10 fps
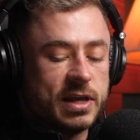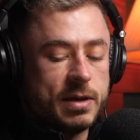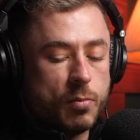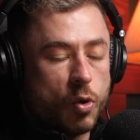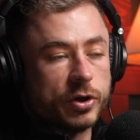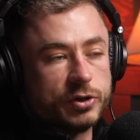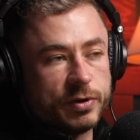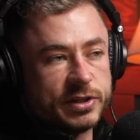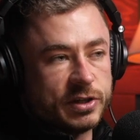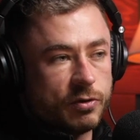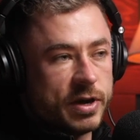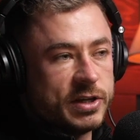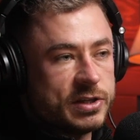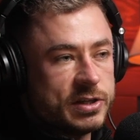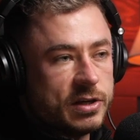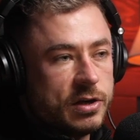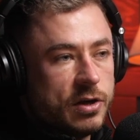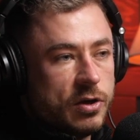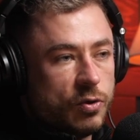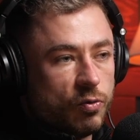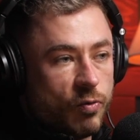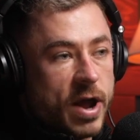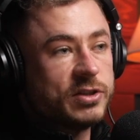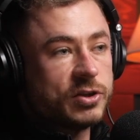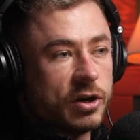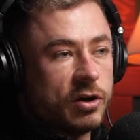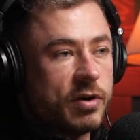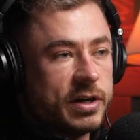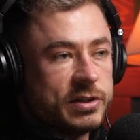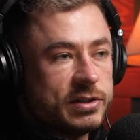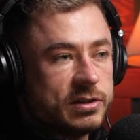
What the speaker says: the mortgage rates increase, rent's going to increase.